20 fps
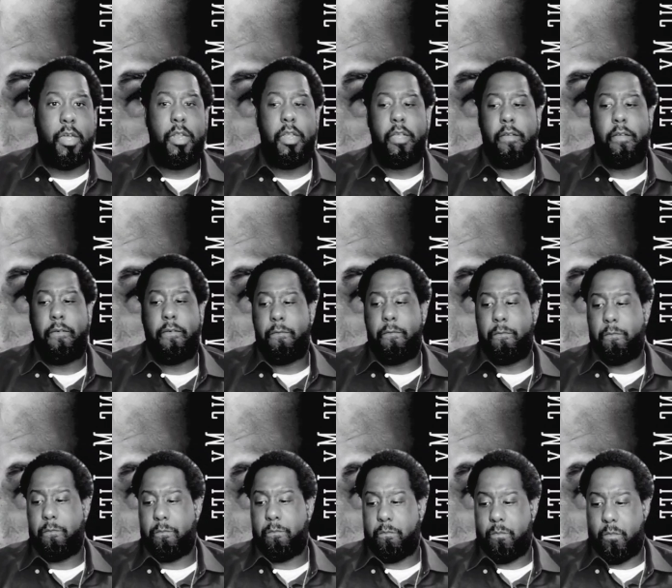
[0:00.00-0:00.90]
good,
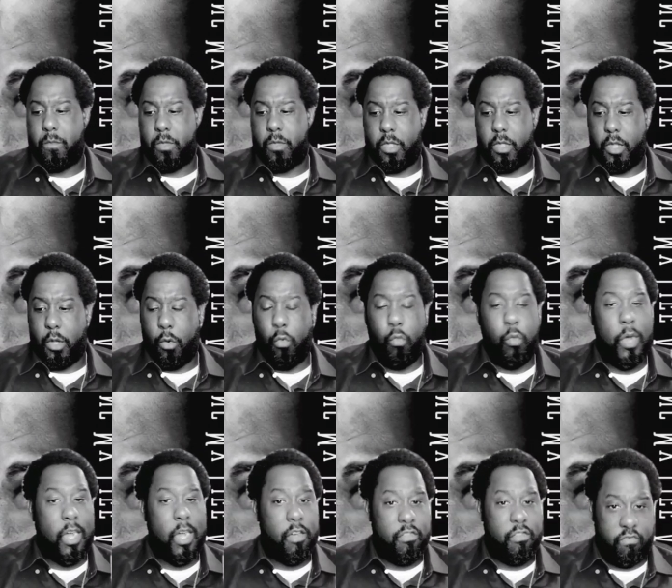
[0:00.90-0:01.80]

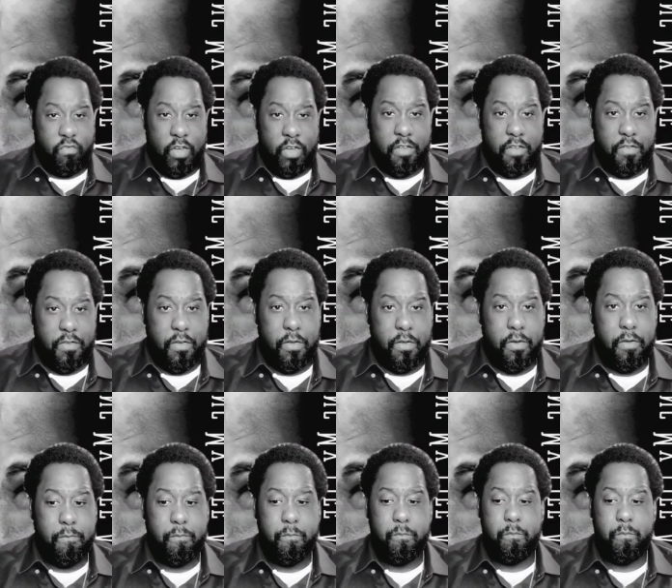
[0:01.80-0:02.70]
well
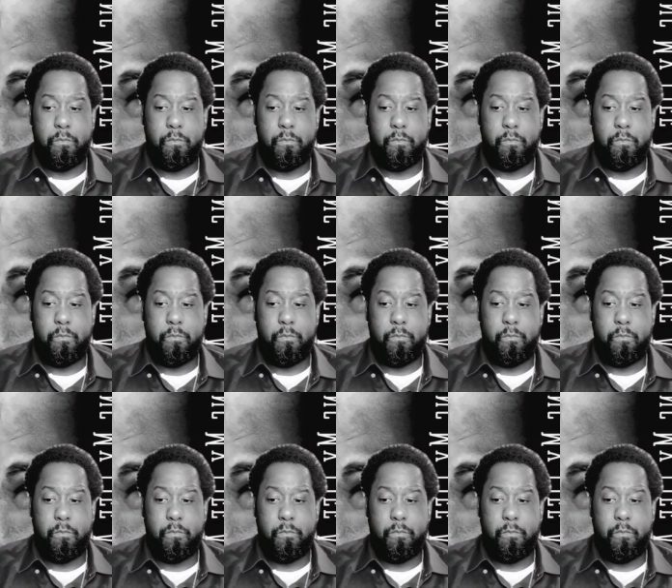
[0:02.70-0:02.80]
structured.